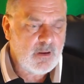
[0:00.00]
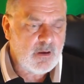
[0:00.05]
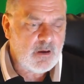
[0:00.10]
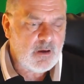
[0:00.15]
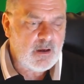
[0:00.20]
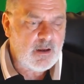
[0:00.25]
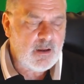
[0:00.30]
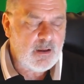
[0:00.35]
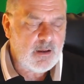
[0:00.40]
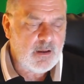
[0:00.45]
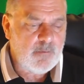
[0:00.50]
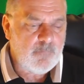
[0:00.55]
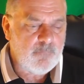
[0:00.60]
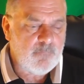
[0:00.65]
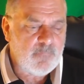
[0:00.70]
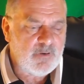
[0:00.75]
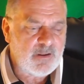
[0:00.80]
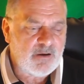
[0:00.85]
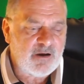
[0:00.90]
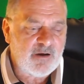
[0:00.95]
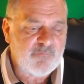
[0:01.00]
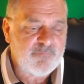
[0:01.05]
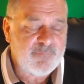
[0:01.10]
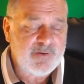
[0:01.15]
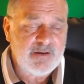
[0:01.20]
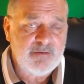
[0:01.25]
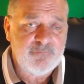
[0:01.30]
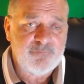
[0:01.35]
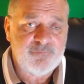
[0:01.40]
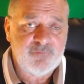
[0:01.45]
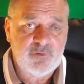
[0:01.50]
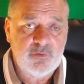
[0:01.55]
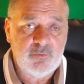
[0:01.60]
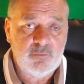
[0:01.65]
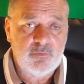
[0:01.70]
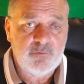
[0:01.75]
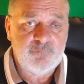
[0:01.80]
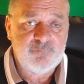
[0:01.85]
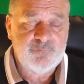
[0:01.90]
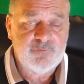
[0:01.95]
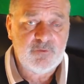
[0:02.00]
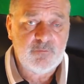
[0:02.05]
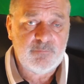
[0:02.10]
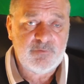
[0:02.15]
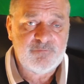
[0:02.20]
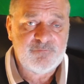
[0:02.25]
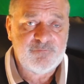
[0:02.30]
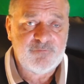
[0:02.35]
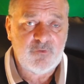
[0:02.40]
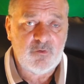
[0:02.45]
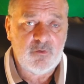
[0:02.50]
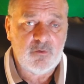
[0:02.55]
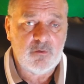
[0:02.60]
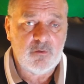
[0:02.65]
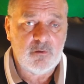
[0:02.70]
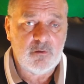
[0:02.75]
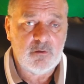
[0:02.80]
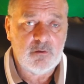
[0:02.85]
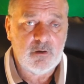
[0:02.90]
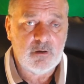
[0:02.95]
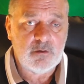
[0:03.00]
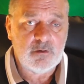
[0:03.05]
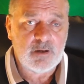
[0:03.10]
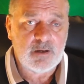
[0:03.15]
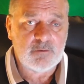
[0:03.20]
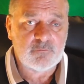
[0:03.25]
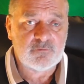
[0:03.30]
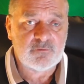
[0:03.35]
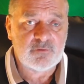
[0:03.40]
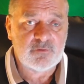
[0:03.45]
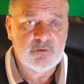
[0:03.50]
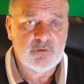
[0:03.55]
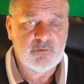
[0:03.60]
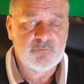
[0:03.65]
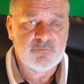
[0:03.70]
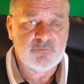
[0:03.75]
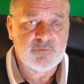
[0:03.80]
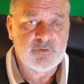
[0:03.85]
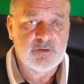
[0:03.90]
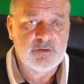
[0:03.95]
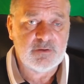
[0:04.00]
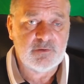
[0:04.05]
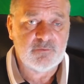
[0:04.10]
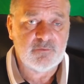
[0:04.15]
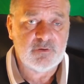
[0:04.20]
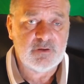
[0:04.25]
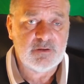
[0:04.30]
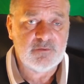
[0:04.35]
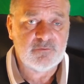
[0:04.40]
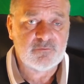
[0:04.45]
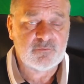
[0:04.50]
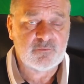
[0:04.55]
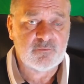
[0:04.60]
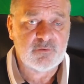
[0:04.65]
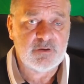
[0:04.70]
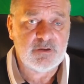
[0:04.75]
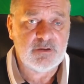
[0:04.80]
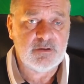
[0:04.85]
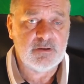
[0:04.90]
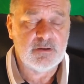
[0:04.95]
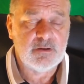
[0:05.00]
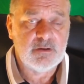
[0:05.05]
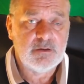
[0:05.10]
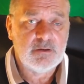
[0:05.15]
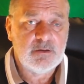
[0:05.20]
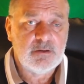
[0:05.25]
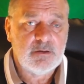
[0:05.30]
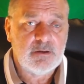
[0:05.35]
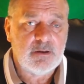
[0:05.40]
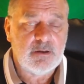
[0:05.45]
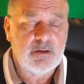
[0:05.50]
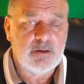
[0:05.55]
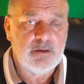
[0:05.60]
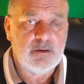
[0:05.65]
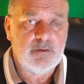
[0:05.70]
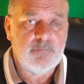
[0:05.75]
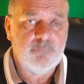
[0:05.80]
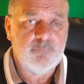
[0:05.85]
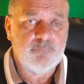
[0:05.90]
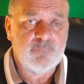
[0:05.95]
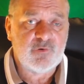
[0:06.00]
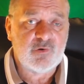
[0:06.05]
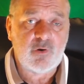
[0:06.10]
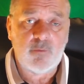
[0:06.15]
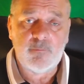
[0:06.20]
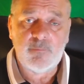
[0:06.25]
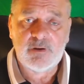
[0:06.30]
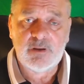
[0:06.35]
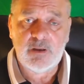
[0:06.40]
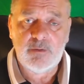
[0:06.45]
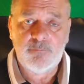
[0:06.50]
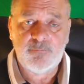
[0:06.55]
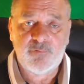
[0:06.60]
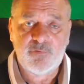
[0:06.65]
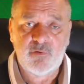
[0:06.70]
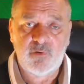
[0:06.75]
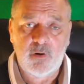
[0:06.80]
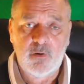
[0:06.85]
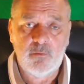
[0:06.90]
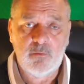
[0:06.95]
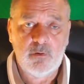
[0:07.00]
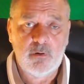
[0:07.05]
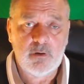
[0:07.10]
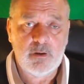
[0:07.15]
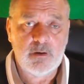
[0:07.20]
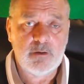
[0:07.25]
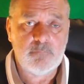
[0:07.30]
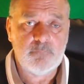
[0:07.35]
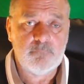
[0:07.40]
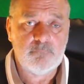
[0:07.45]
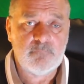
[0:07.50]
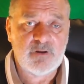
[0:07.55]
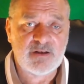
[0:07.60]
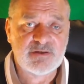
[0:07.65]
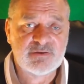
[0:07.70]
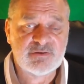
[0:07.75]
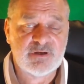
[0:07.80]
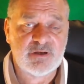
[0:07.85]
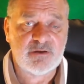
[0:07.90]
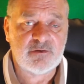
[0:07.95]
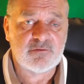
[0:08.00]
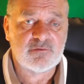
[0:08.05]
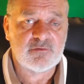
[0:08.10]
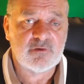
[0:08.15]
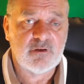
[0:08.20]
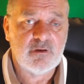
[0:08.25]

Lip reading: Now I've been through with you before how to use the green screen Chroma Key Pro in Magix